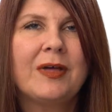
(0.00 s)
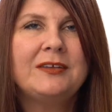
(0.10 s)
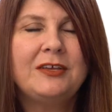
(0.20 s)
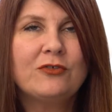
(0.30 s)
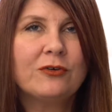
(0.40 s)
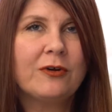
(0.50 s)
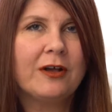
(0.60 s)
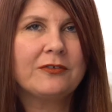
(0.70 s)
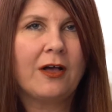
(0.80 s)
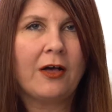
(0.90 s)
I teach
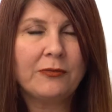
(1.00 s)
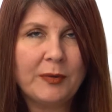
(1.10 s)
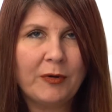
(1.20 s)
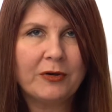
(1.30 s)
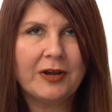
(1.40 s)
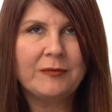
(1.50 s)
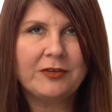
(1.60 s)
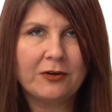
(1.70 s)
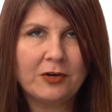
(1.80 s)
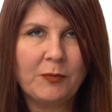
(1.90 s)
across all three programs
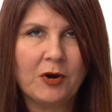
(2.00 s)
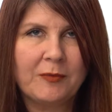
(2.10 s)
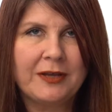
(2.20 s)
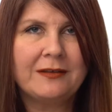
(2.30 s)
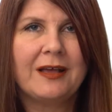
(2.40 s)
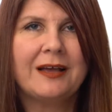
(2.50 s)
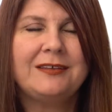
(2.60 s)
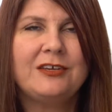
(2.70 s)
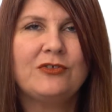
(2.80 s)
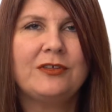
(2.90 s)
in our department. I
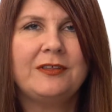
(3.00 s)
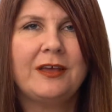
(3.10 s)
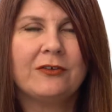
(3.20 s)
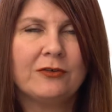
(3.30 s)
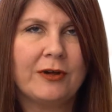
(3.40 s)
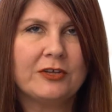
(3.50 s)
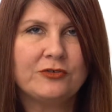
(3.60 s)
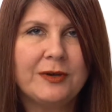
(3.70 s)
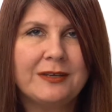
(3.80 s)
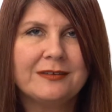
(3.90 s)
teach in the
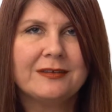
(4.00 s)
undergraduate,